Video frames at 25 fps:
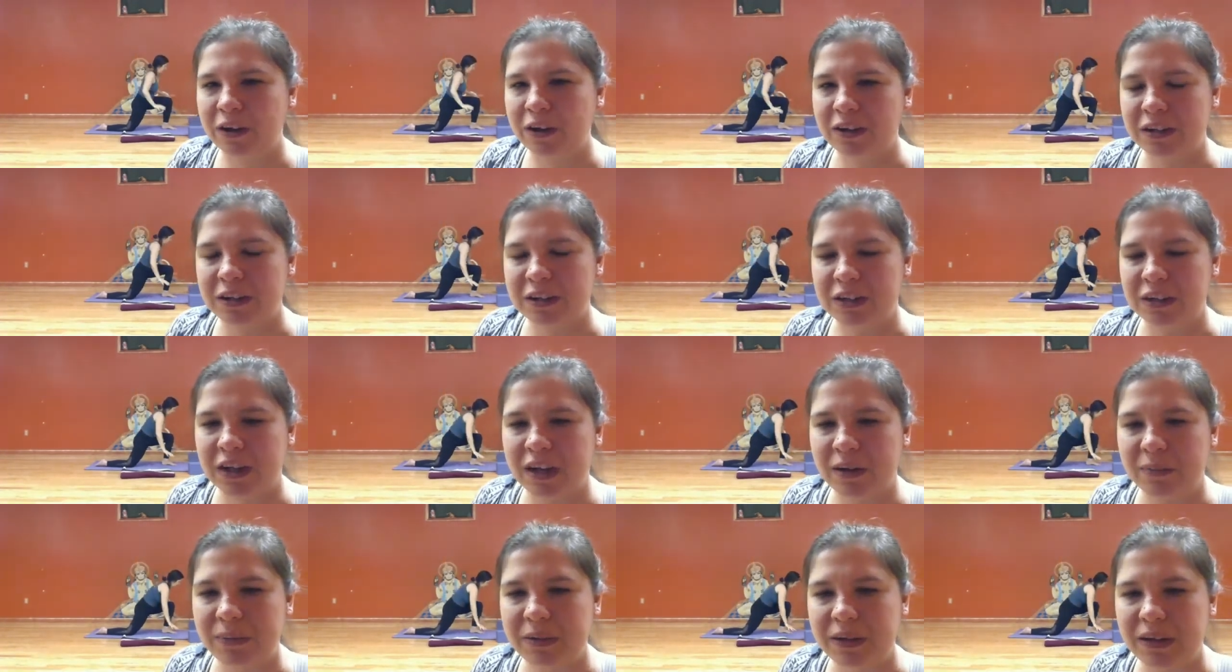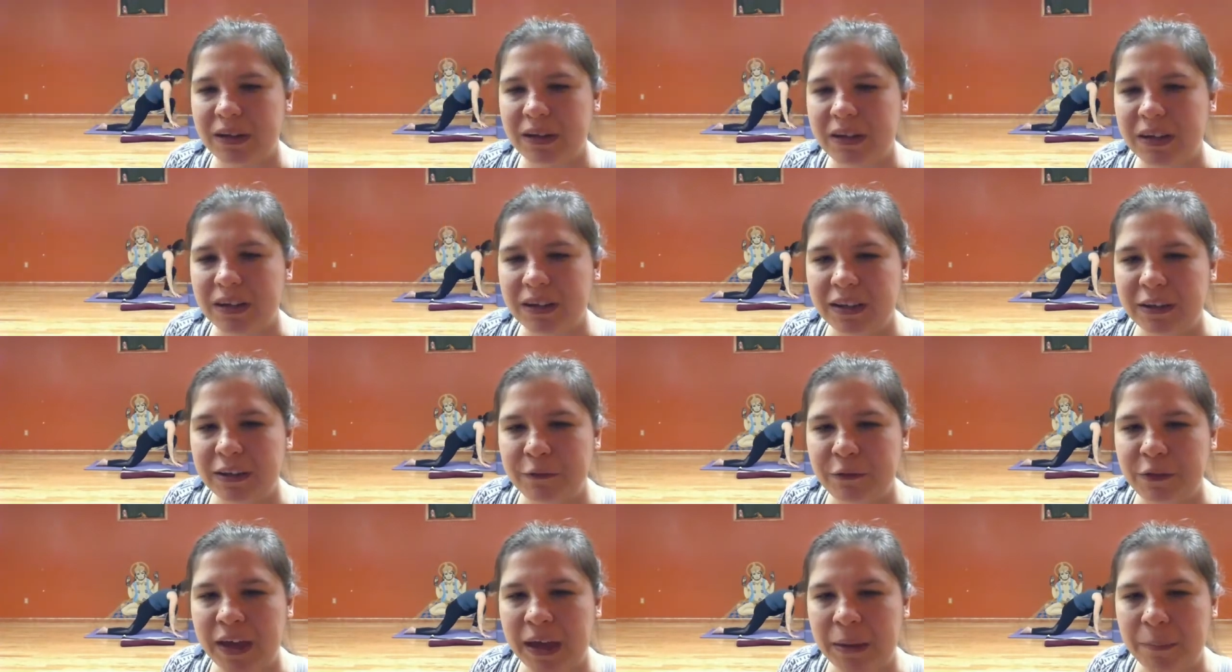Good job.
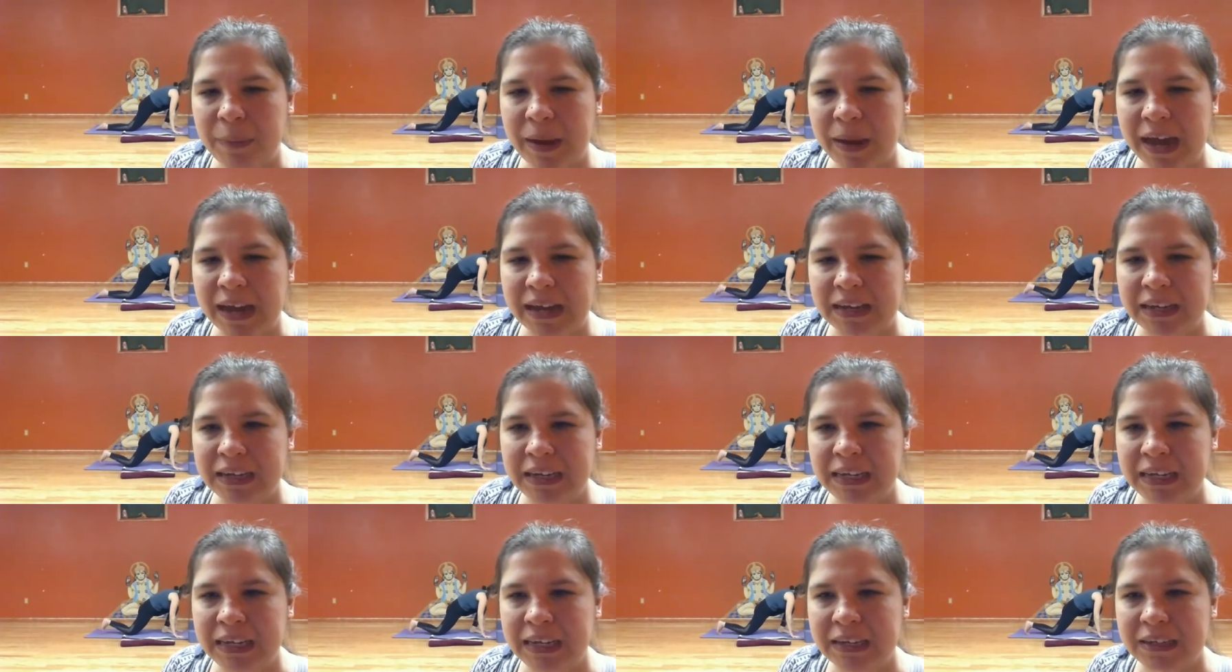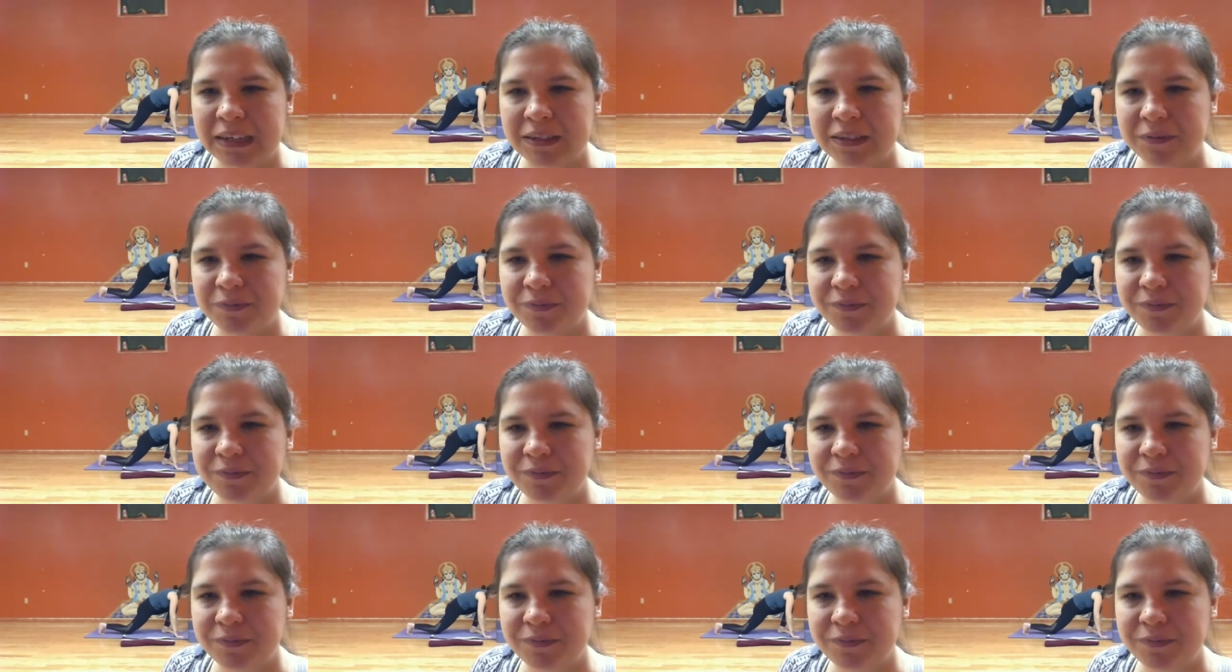Lift that back knee.